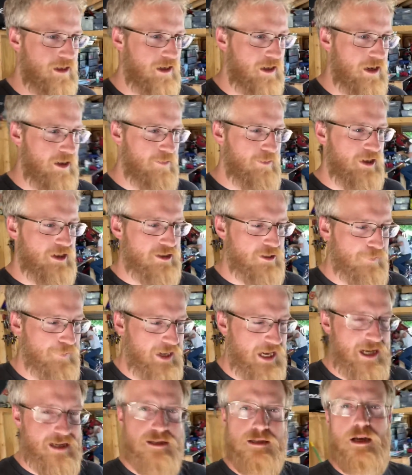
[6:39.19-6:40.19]
I'm about to
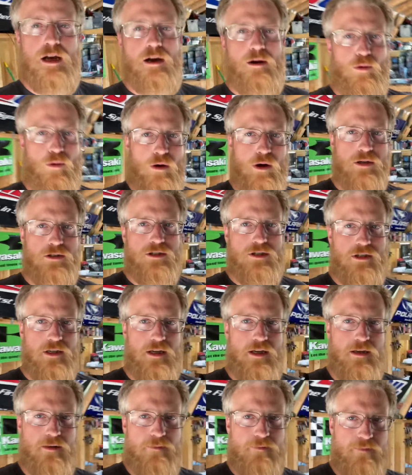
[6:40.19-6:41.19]
pass out watching
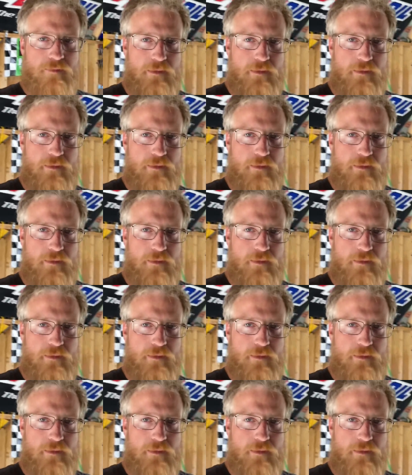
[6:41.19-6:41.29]
him.